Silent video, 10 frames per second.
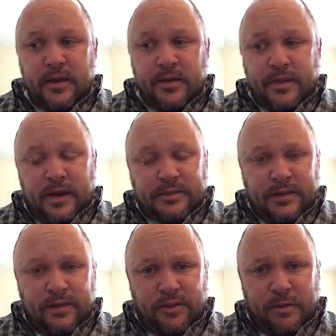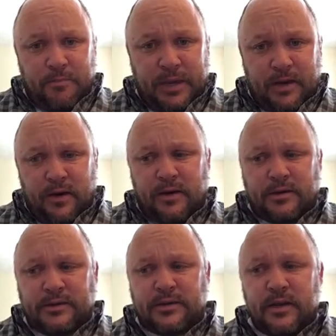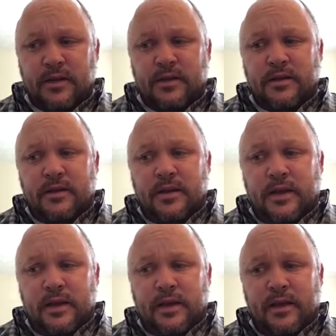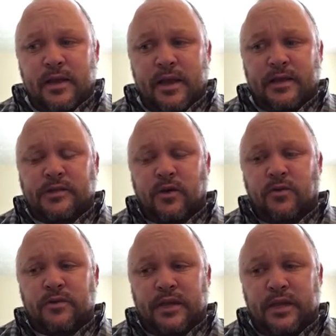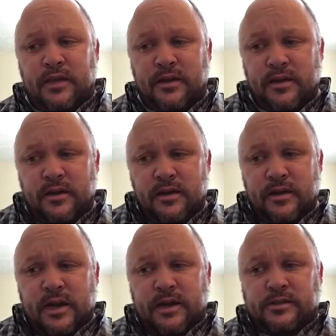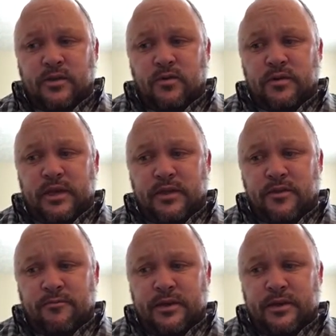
And then I'll tell them, because it's only the